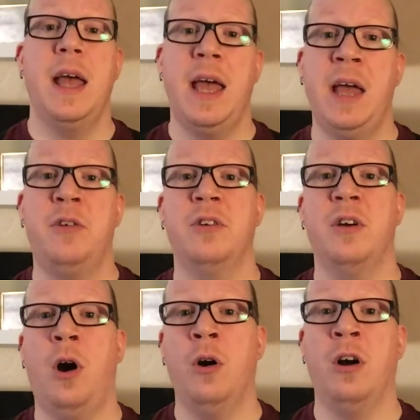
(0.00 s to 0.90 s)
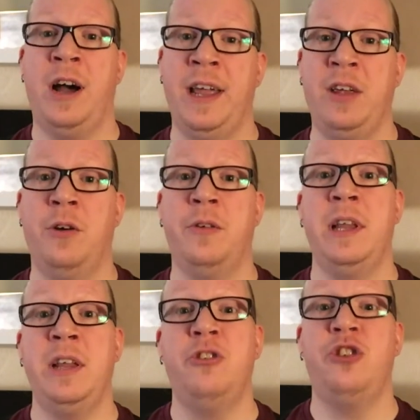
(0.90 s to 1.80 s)
Enter horror icon
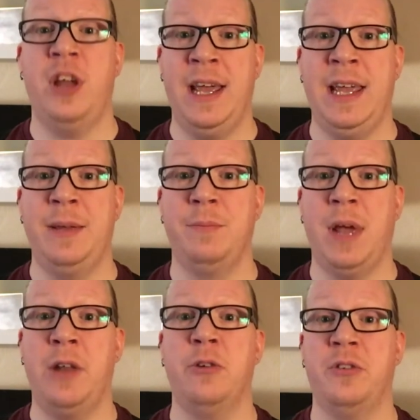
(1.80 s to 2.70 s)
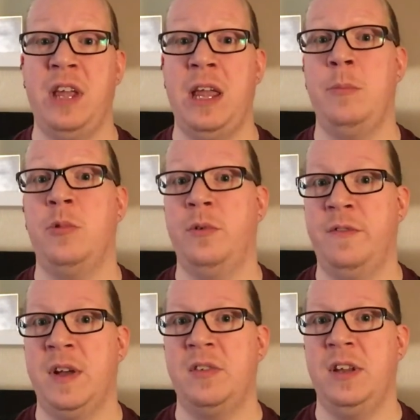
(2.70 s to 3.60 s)
Lin Shay and her team to
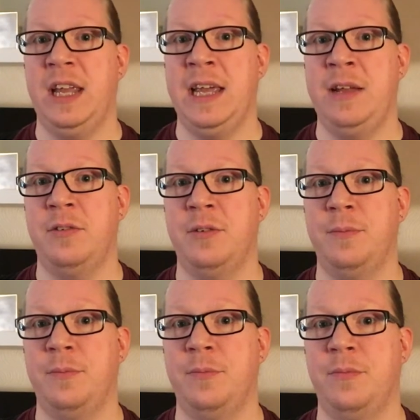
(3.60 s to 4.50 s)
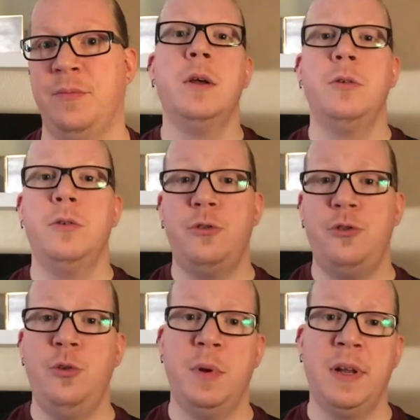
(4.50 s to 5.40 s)
investigate.
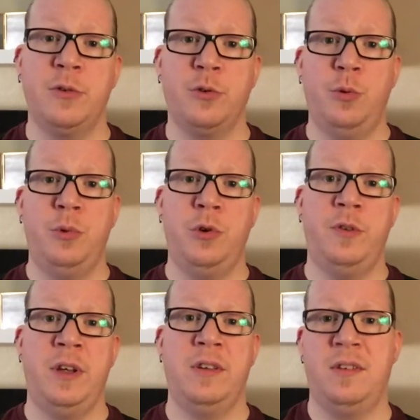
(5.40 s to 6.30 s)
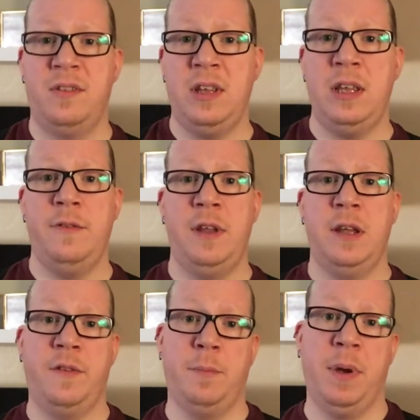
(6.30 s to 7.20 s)
Supernatural movies and TV
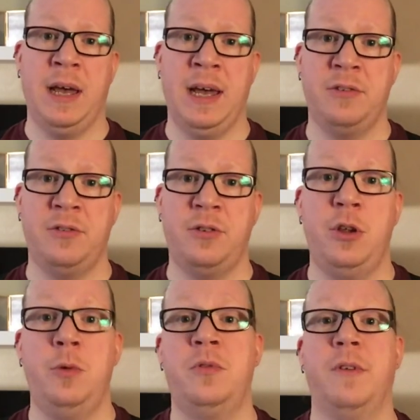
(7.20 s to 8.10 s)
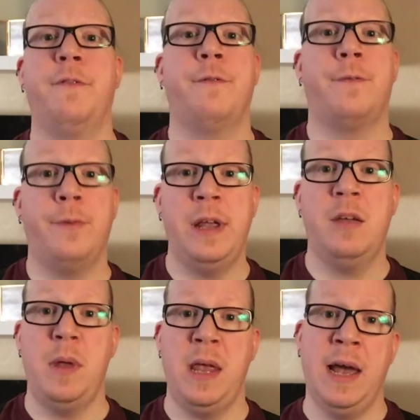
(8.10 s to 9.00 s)
of the past used to freak
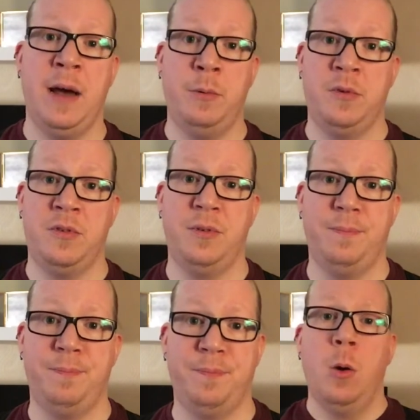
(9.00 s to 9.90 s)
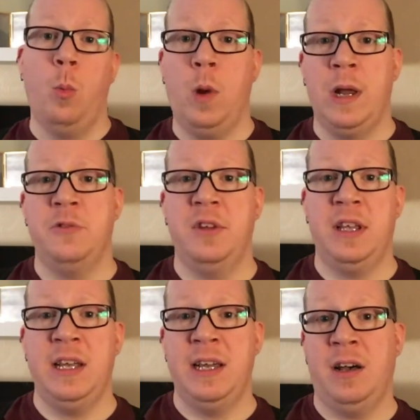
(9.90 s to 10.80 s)
me out. When I was a
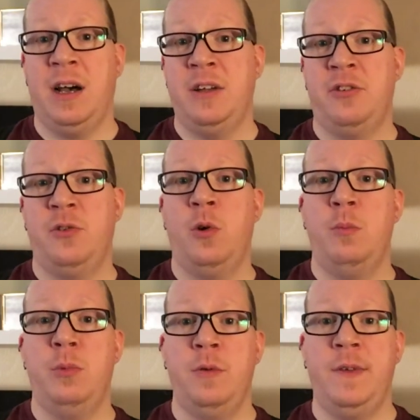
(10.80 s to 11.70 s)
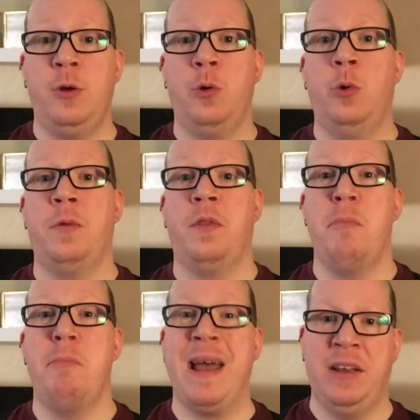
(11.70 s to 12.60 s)
kid, I saw a movie called The
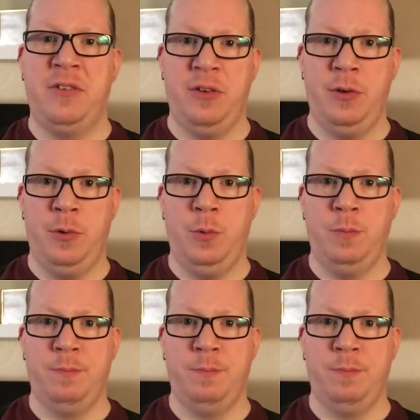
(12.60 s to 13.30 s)
Manitou.